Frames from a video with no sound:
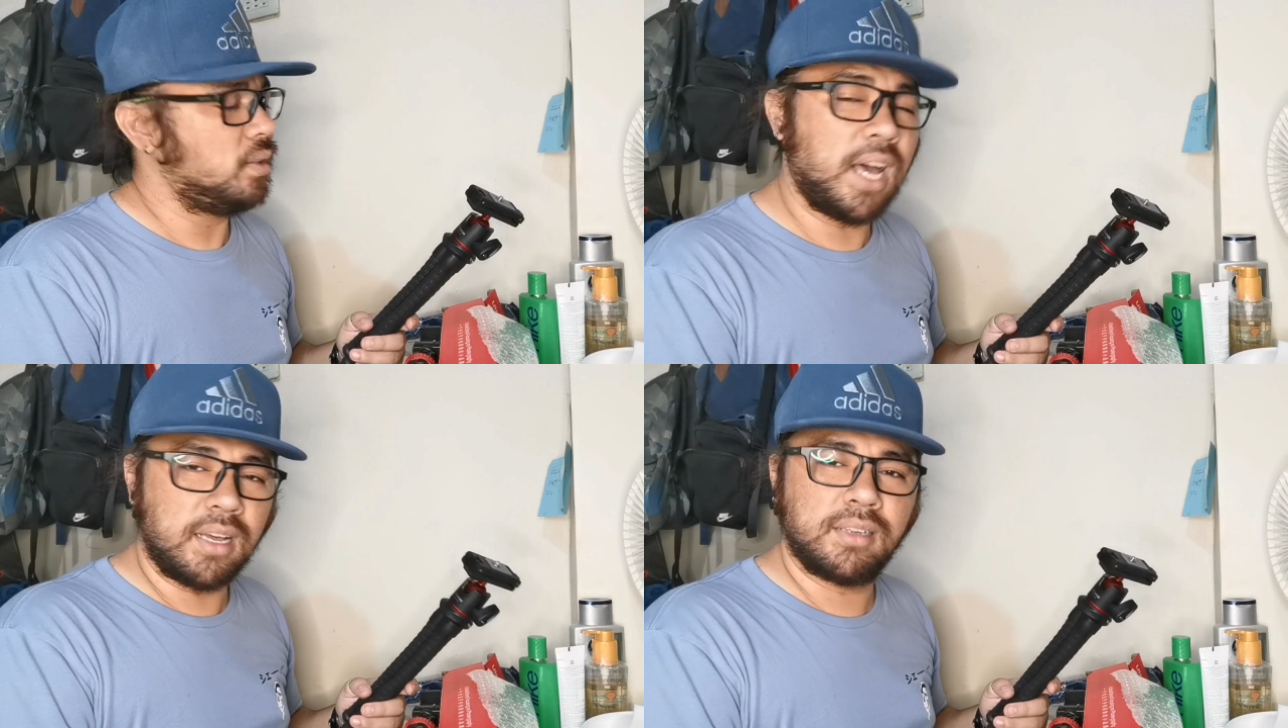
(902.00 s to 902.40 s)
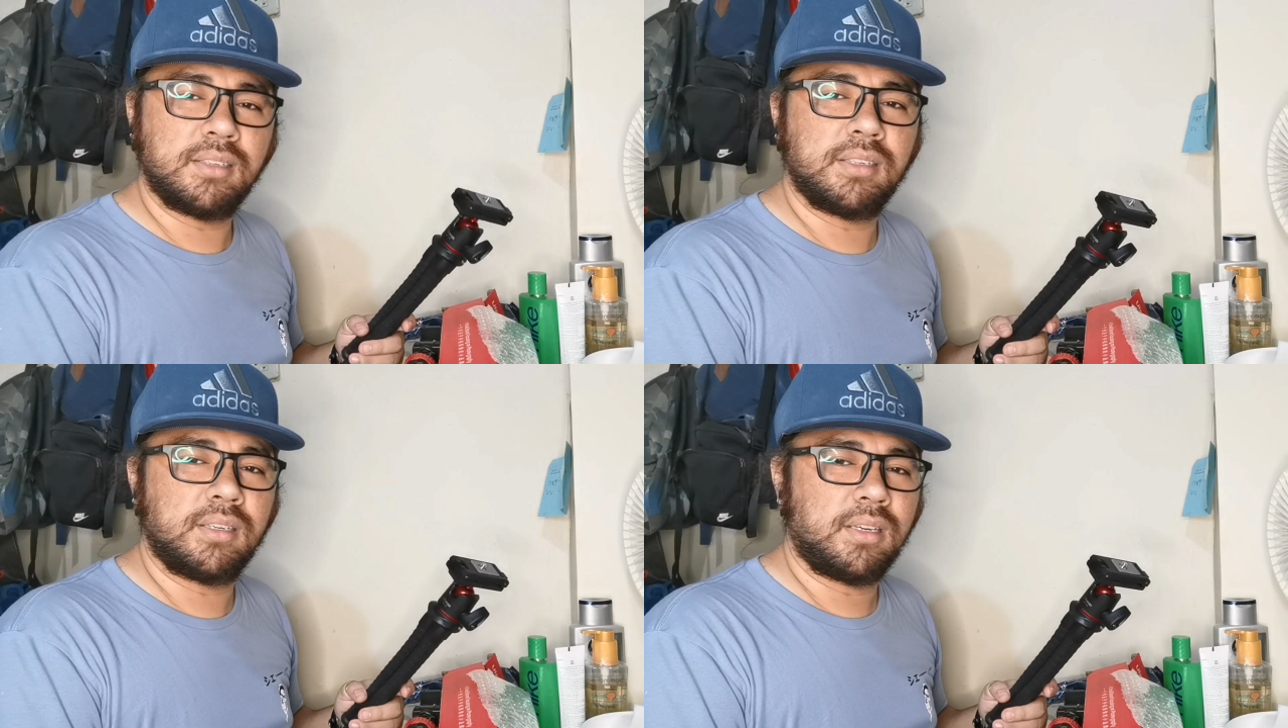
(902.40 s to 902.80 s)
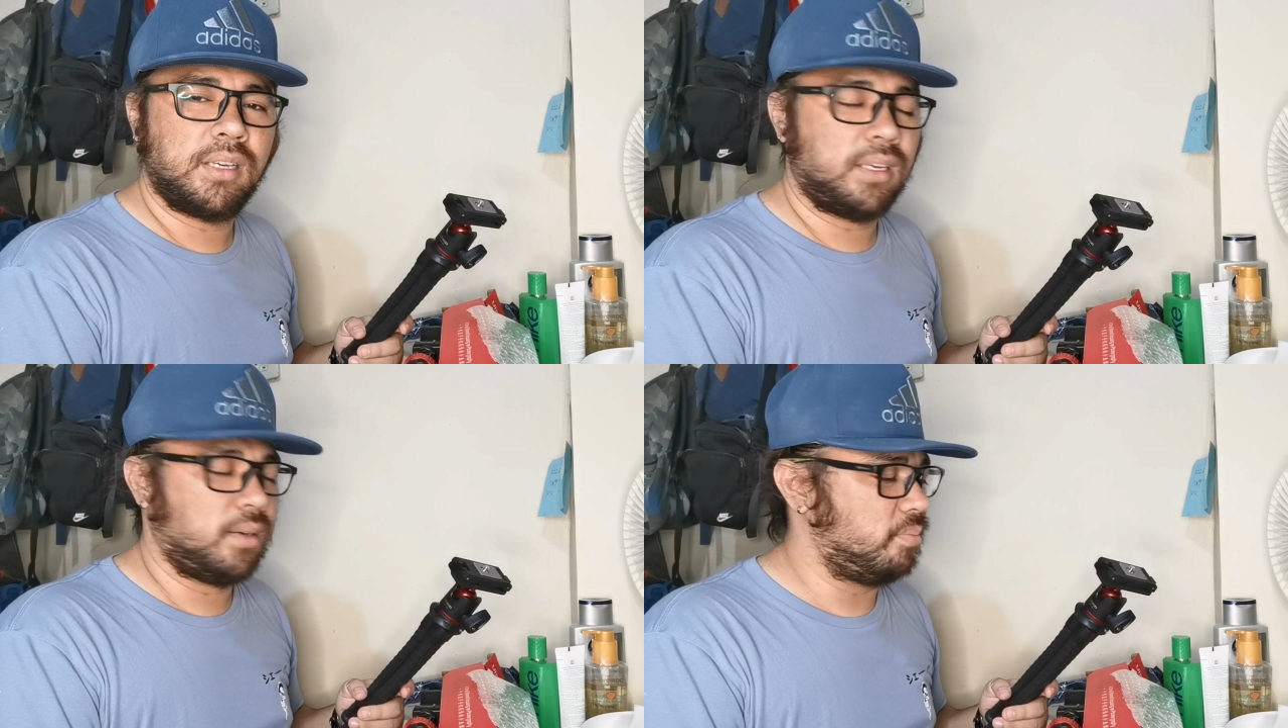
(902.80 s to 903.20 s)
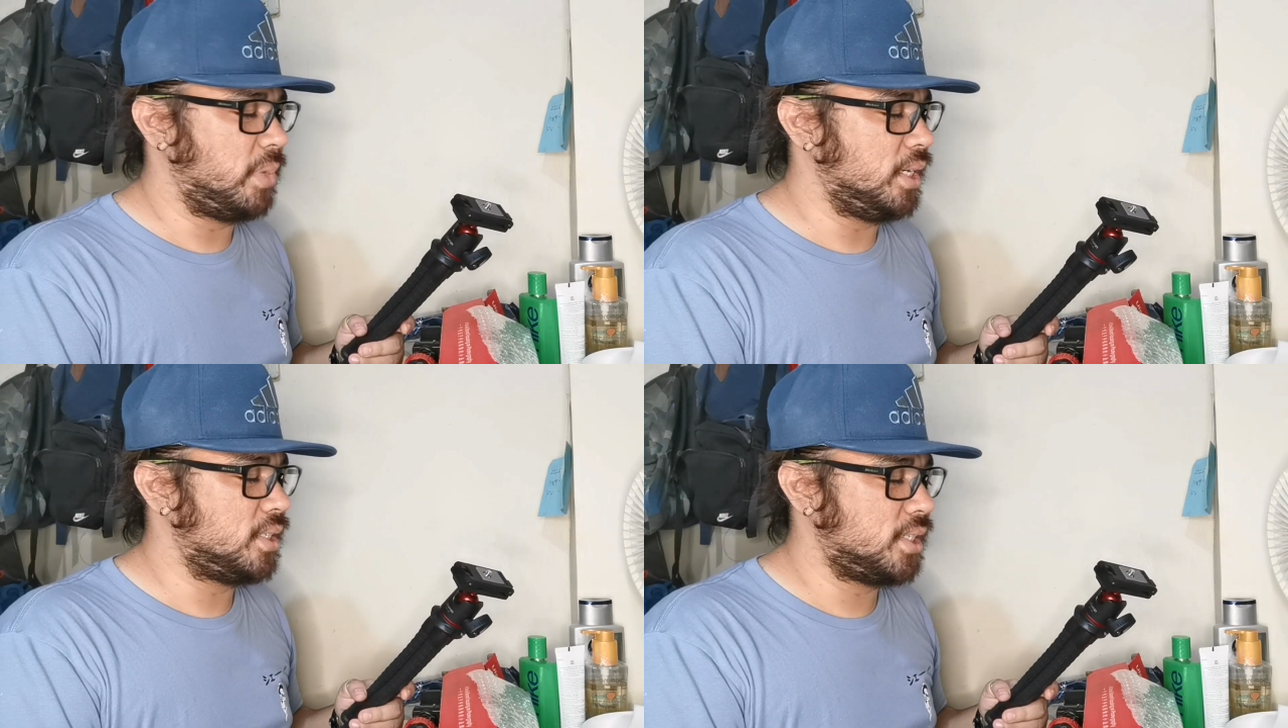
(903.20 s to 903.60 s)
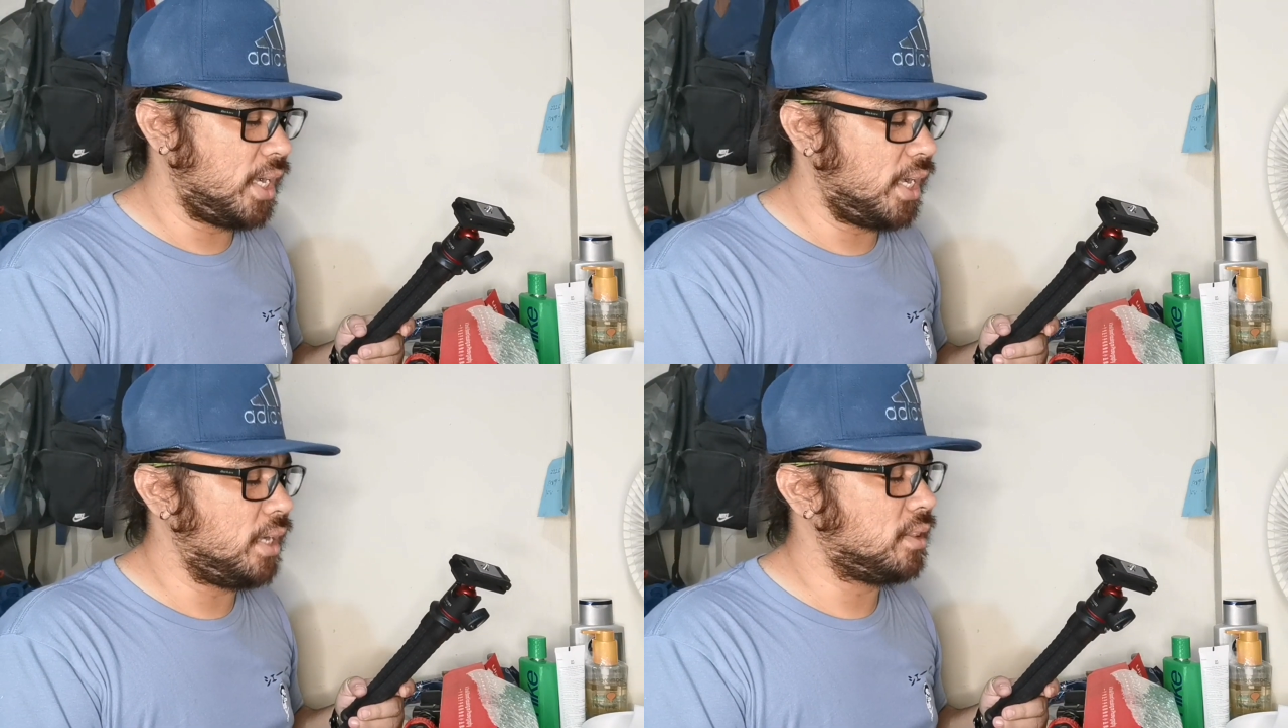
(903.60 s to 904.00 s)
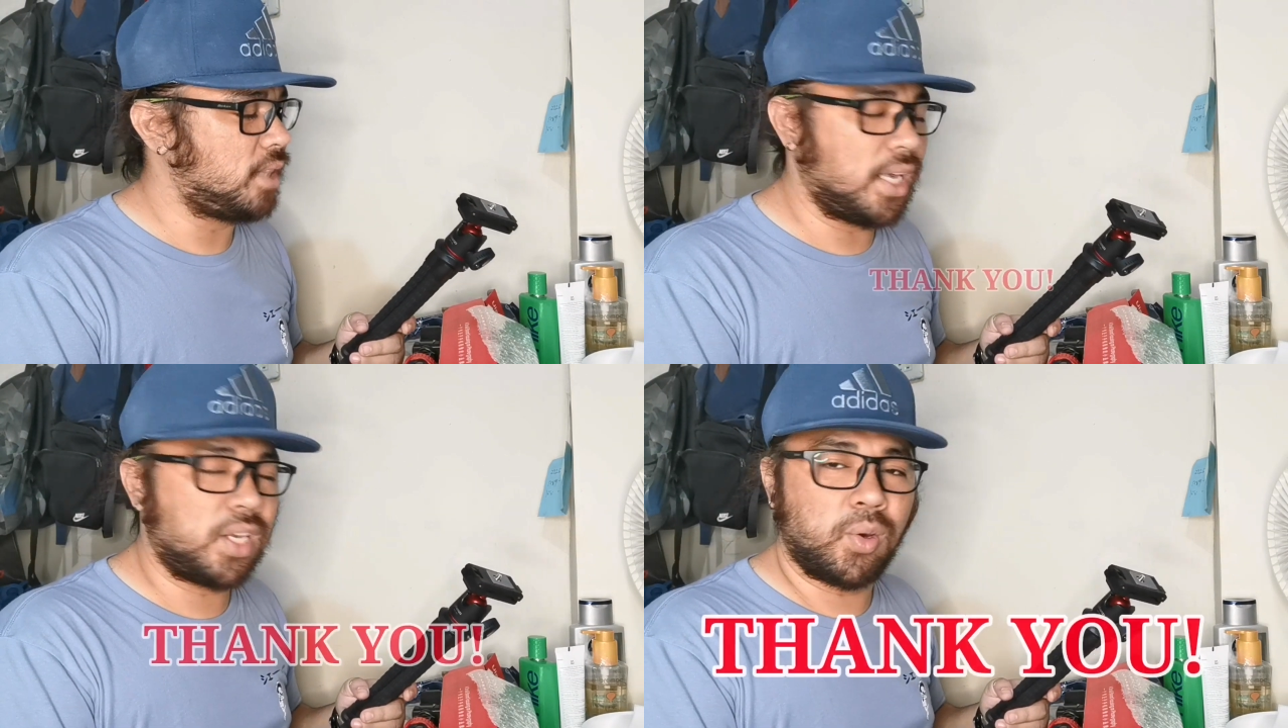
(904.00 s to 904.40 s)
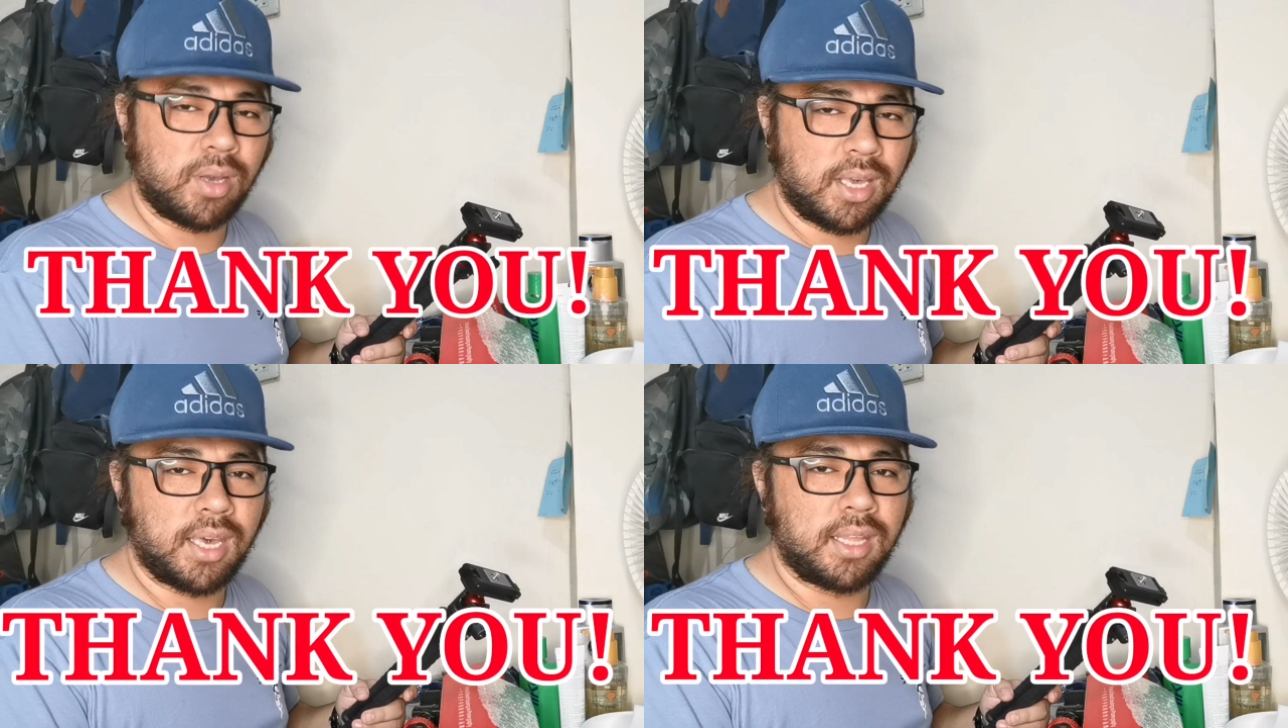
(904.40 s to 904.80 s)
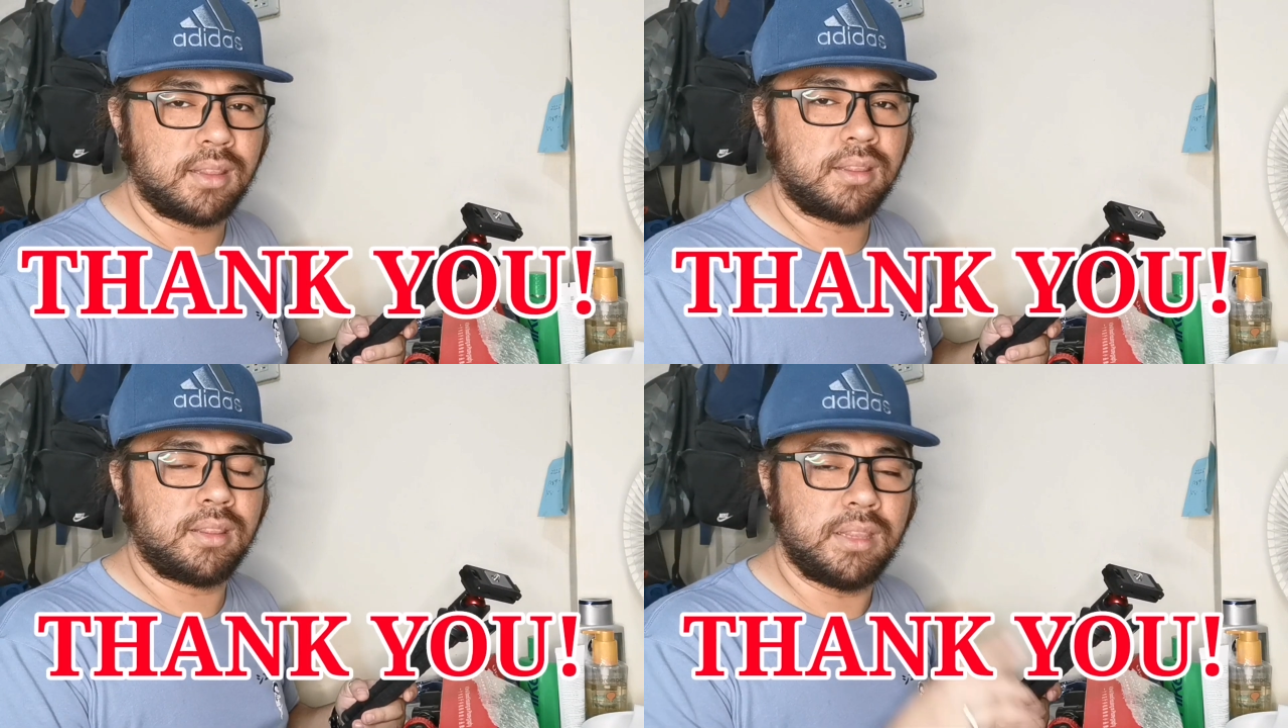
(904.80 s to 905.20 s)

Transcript: na by saying thank you again,